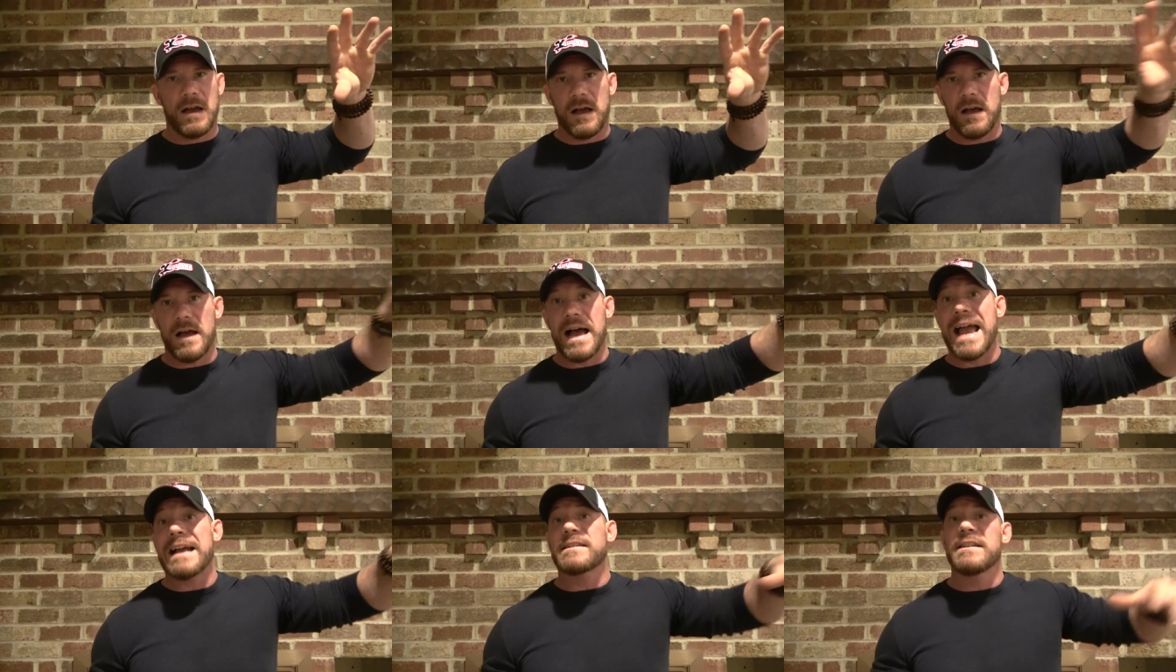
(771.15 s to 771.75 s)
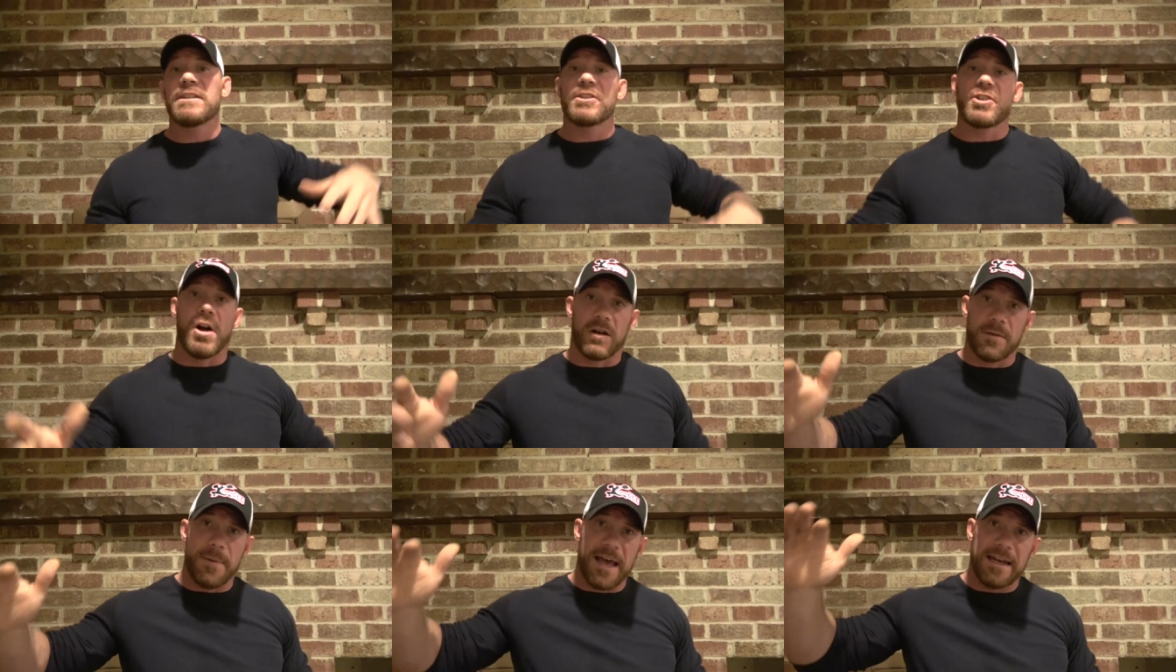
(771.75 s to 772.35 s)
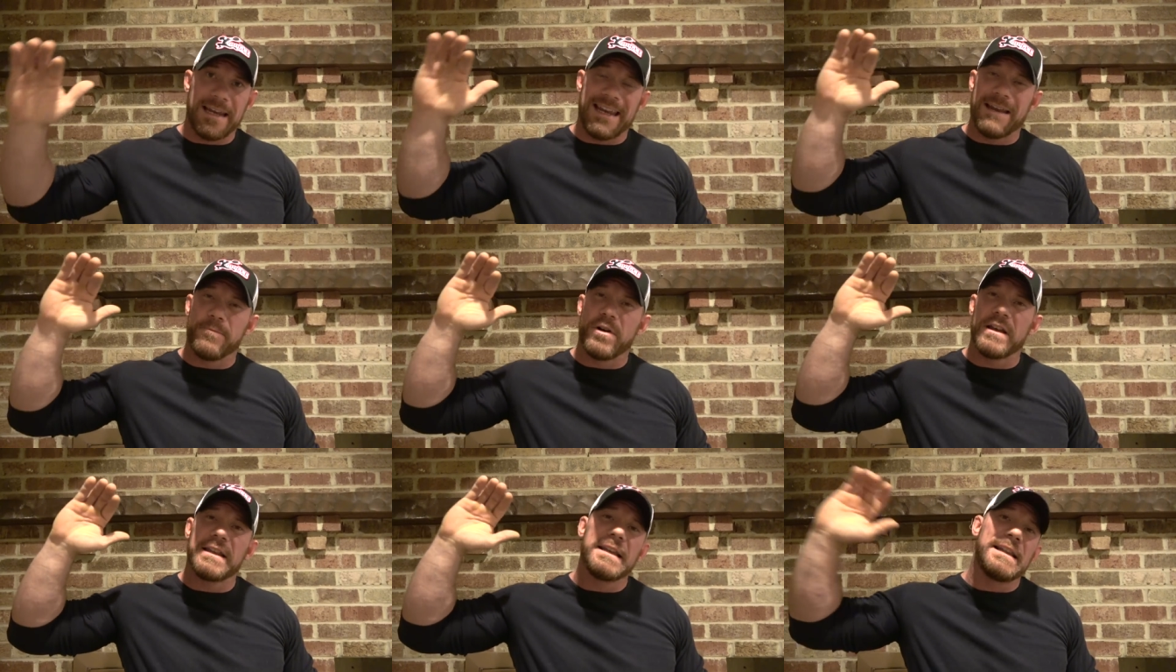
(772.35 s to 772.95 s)
Uh, I actually just talked about it in
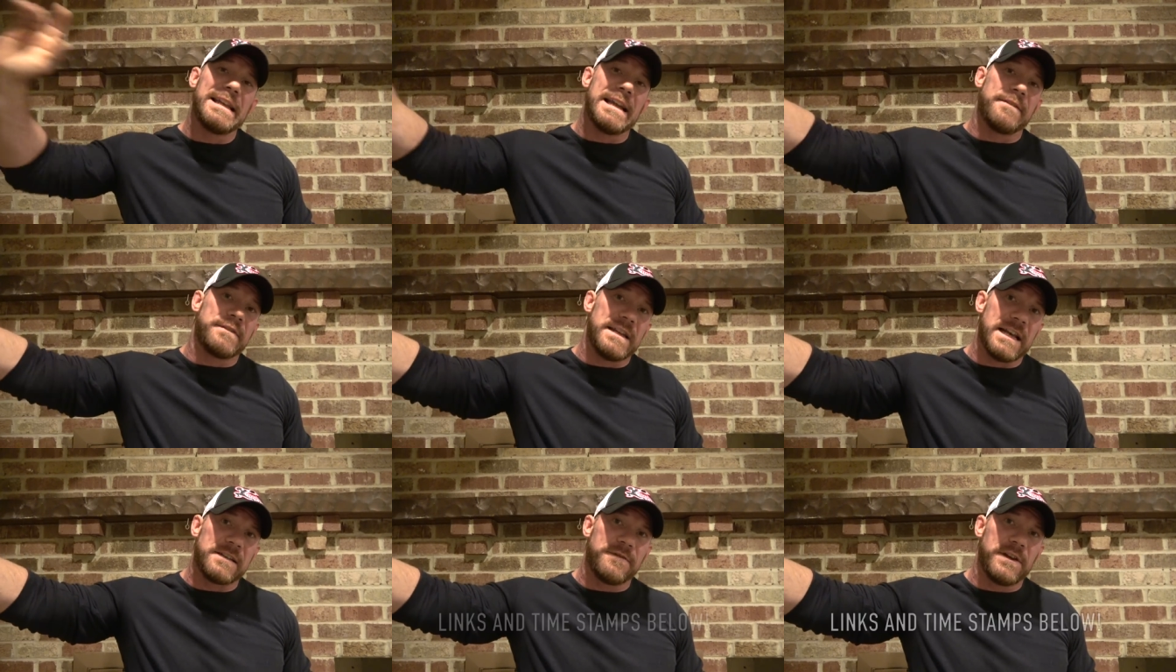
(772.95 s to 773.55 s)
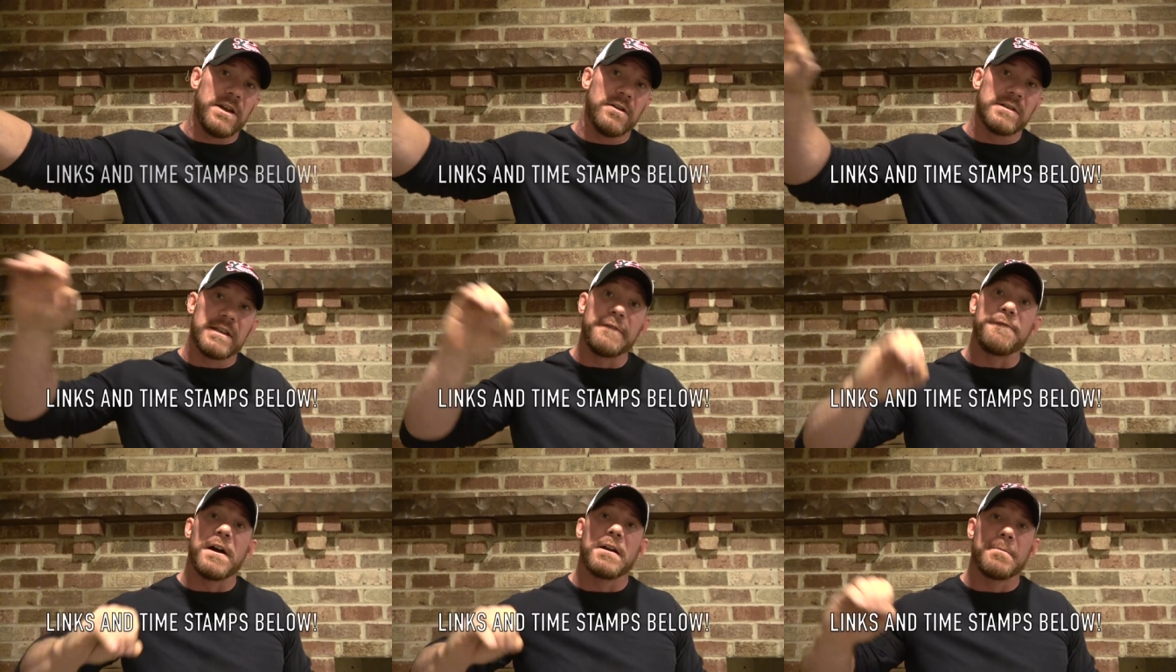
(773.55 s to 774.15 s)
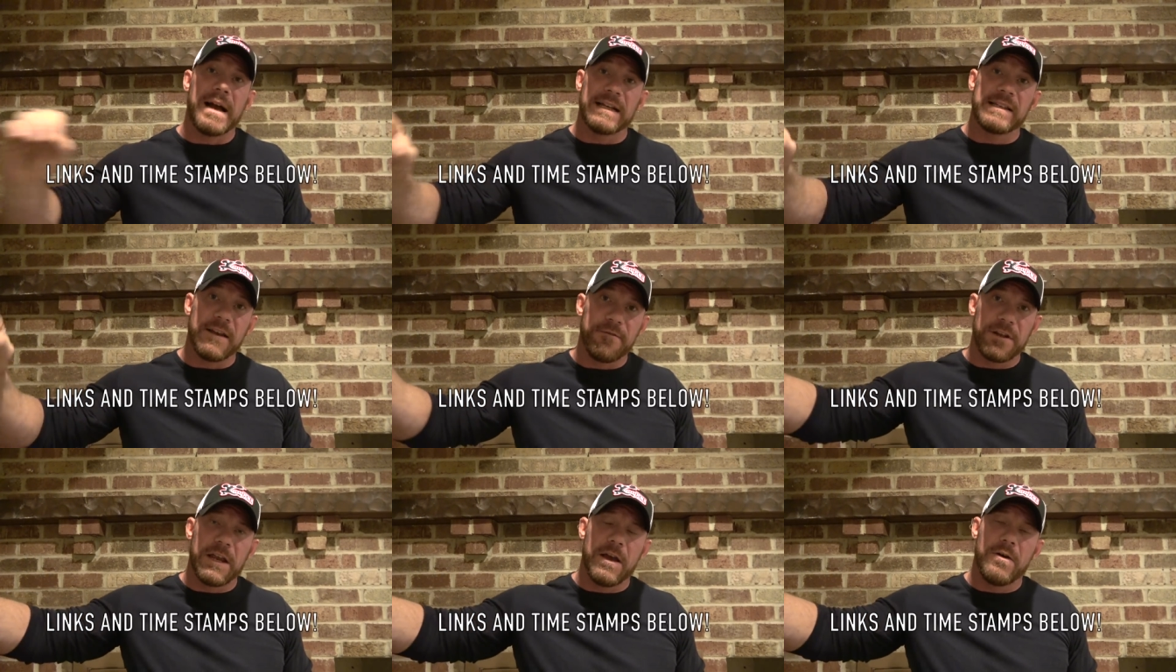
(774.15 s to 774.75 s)
one of the Lead FTS videos, the Fighter
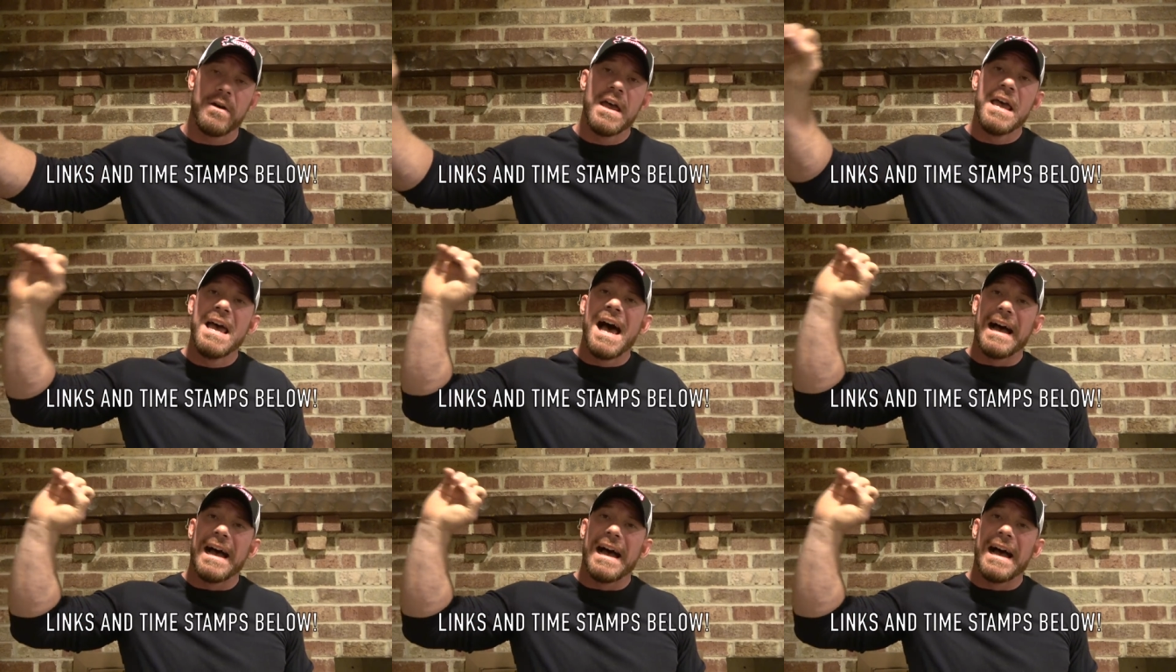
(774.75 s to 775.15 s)
Mindset video.